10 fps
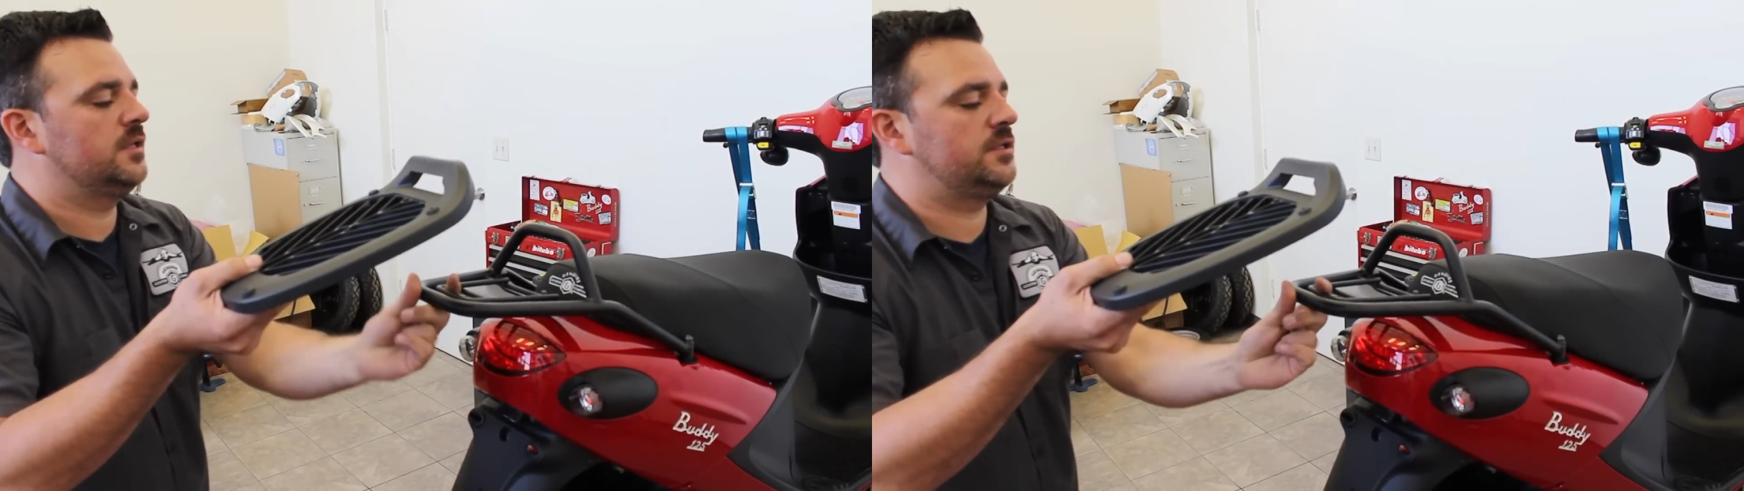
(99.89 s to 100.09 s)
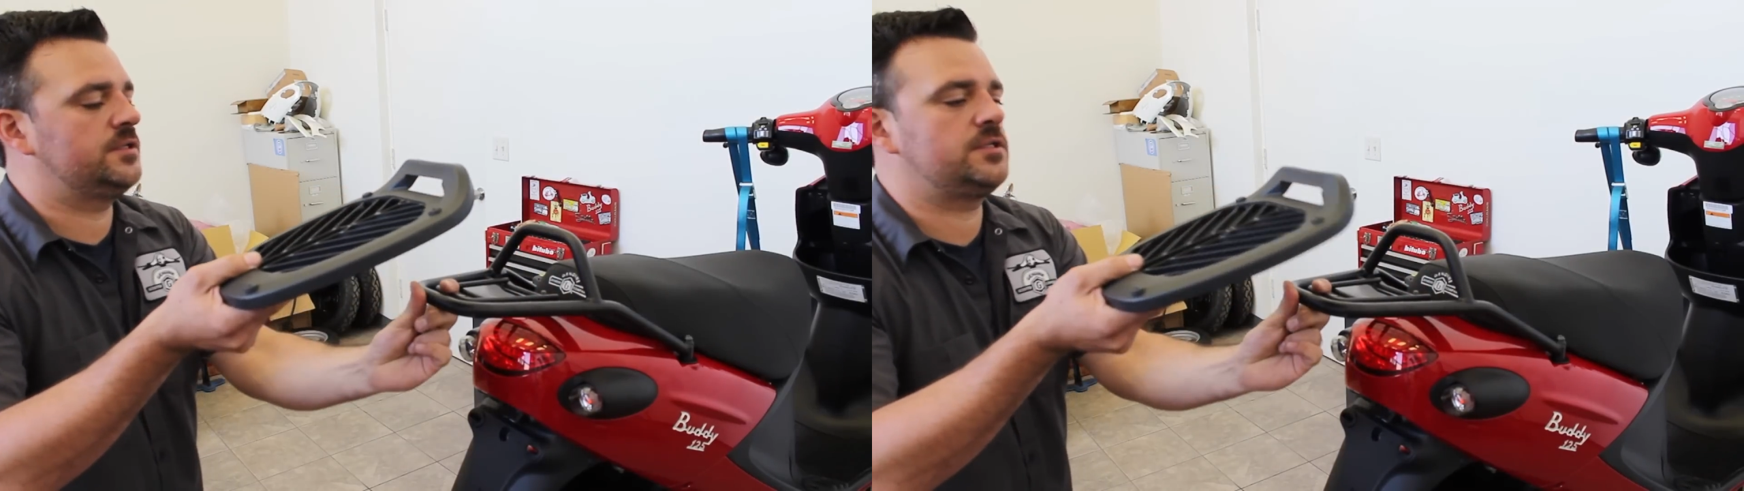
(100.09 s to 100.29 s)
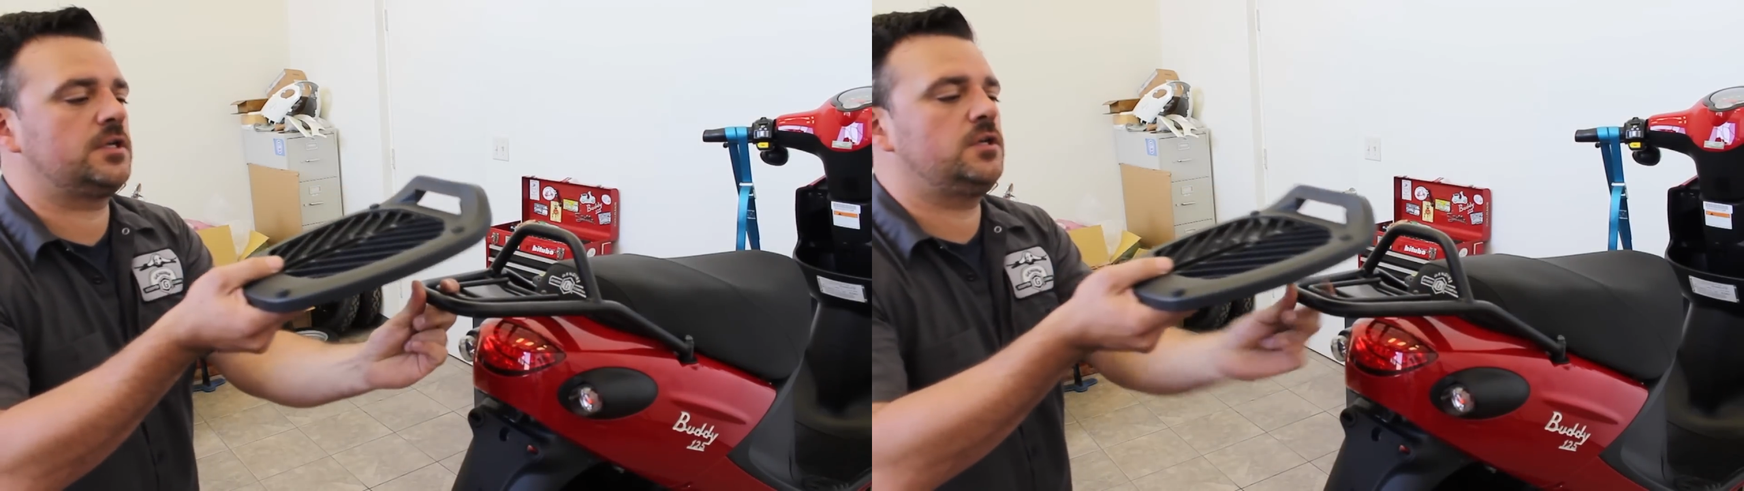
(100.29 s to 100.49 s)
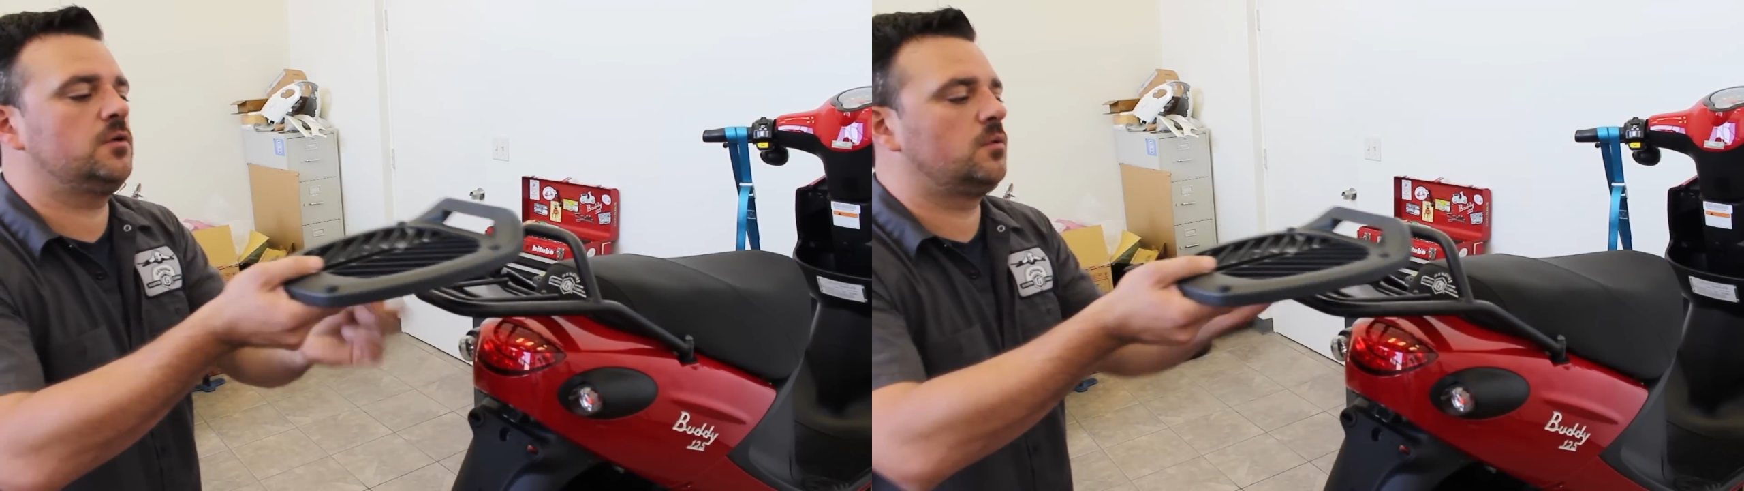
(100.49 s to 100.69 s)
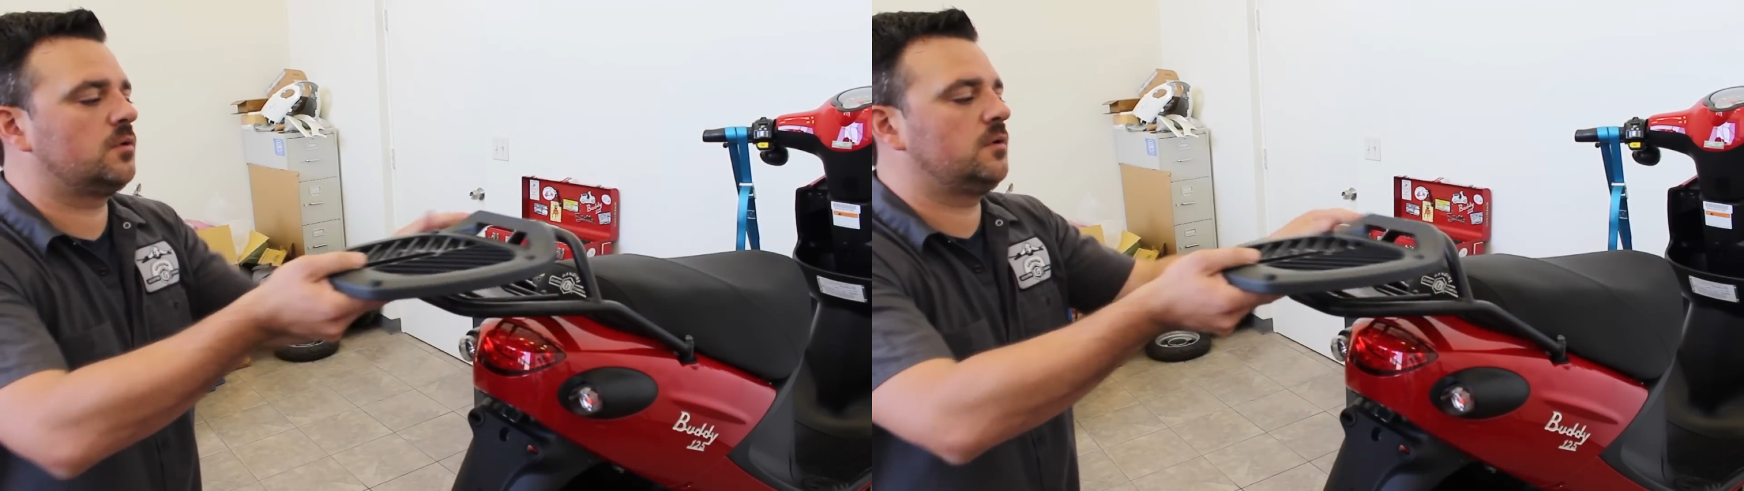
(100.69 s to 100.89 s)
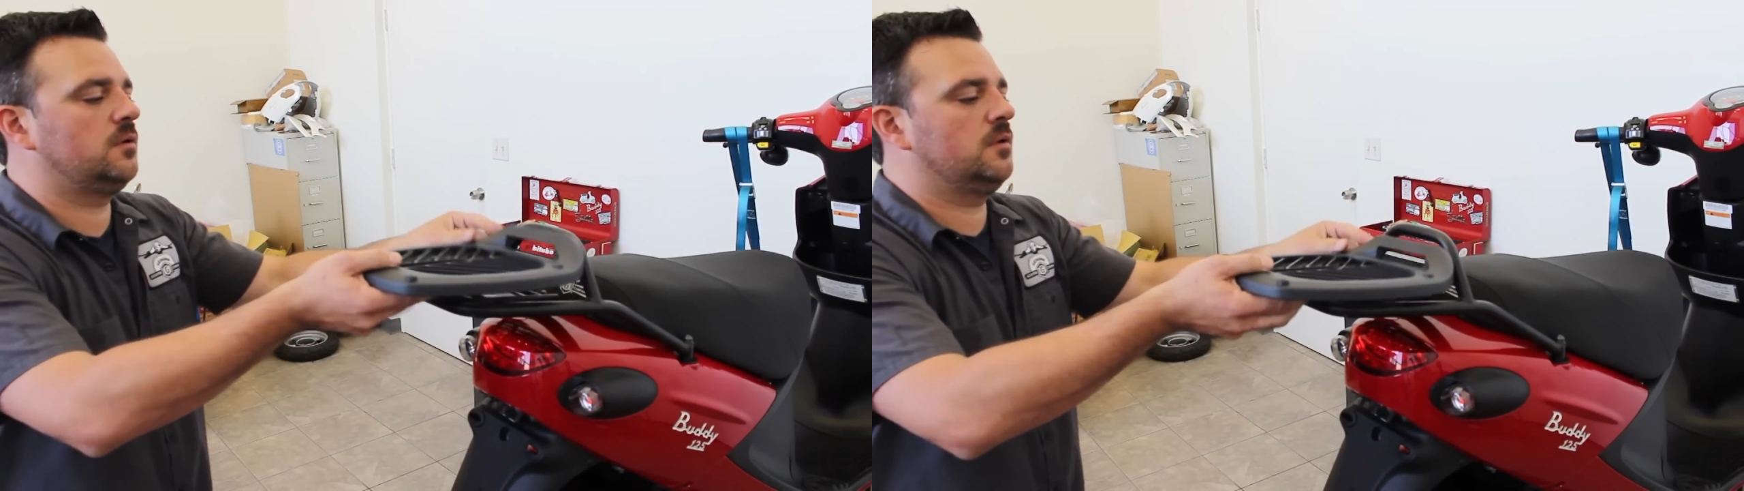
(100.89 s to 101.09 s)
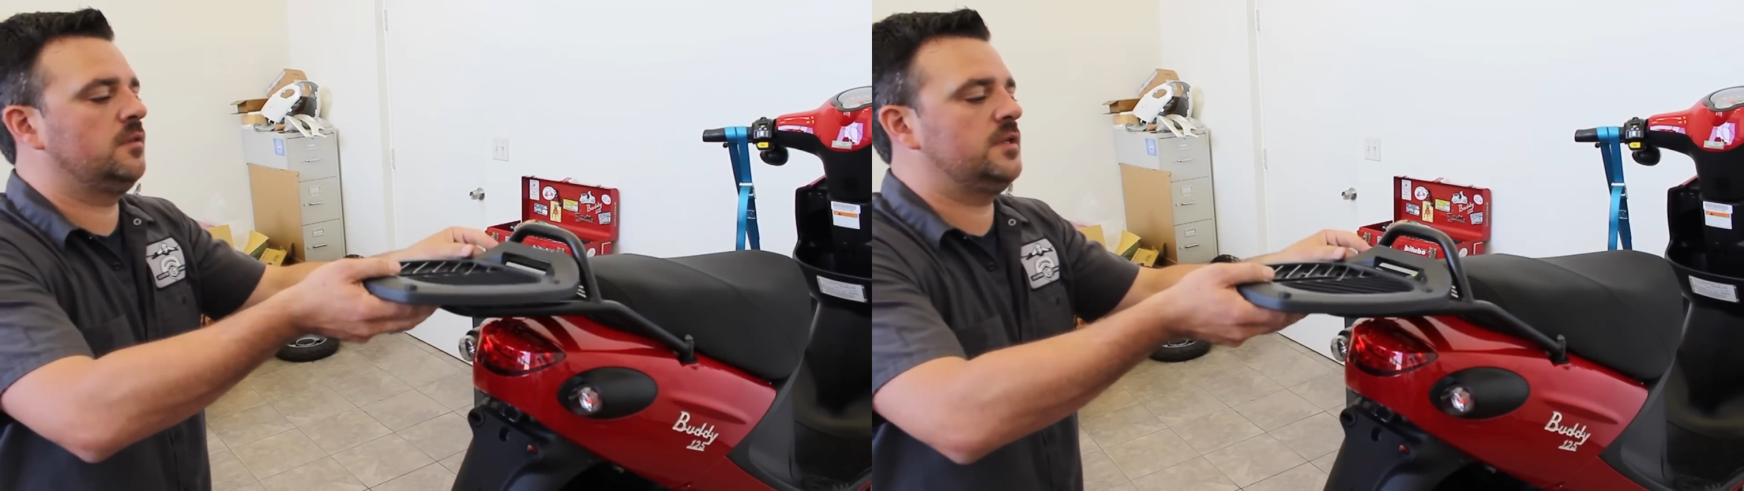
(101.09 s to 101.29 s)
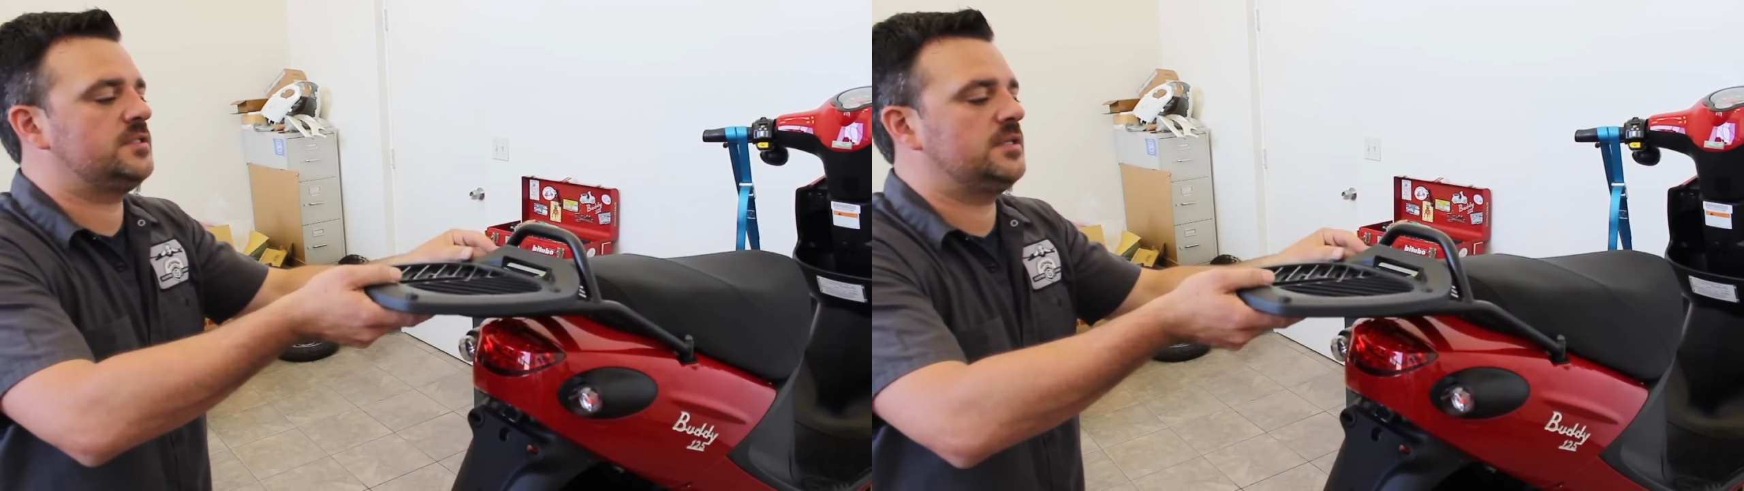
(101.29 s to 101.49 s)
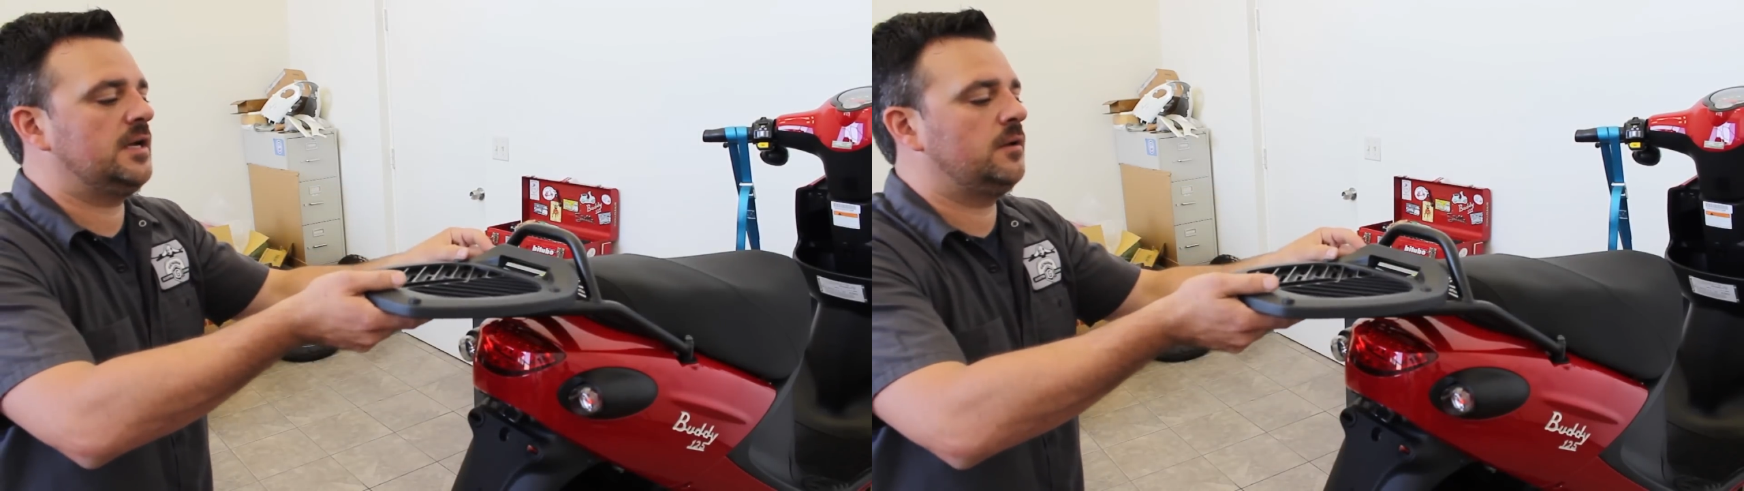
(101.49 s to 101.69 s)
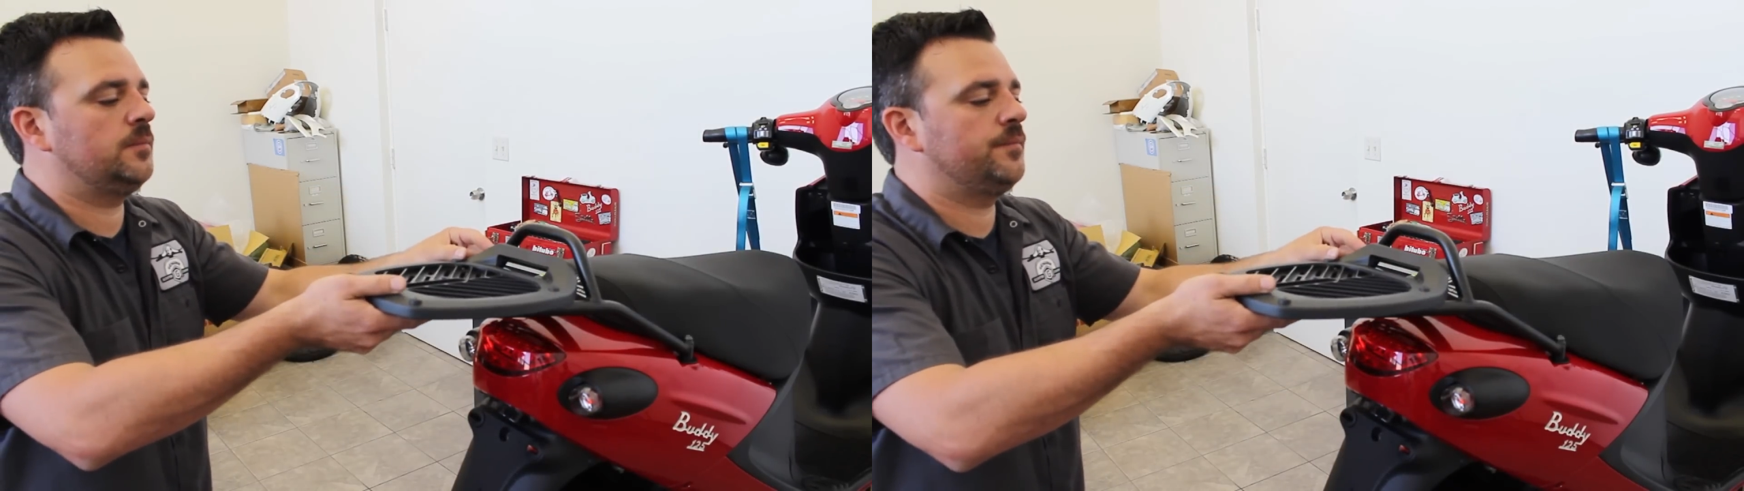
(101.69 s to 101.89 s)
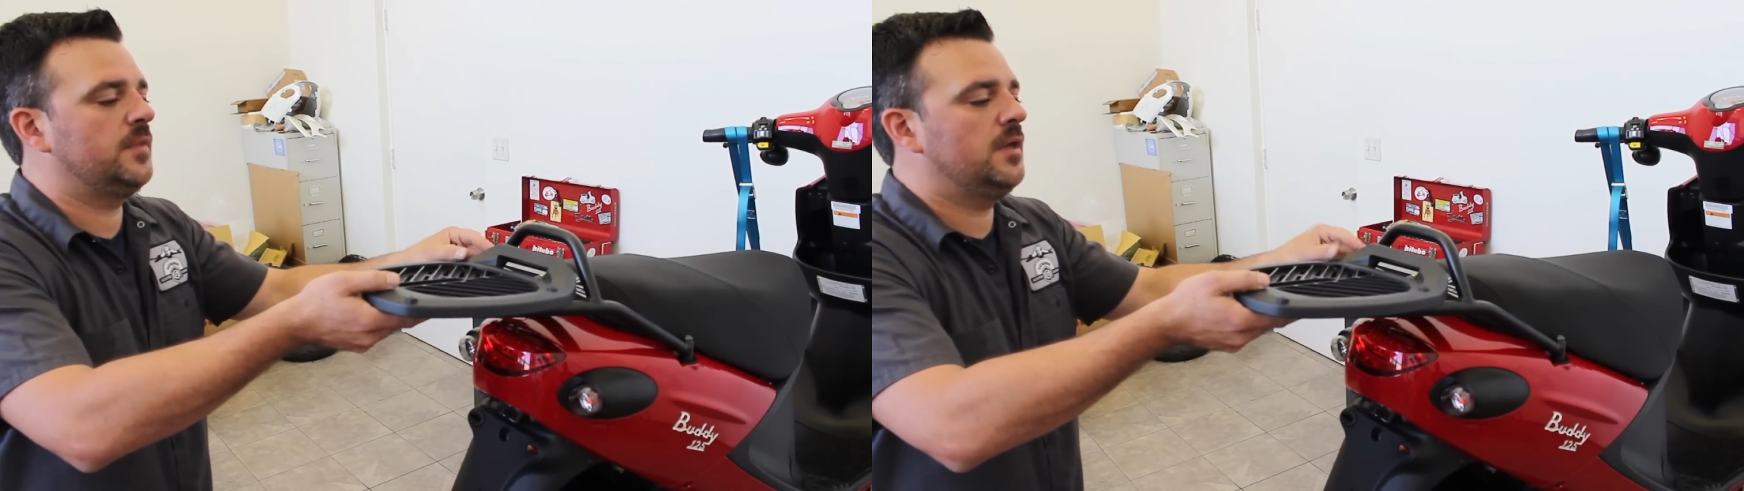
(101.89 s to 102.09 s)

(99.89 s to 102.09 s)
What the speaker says: to secure this down.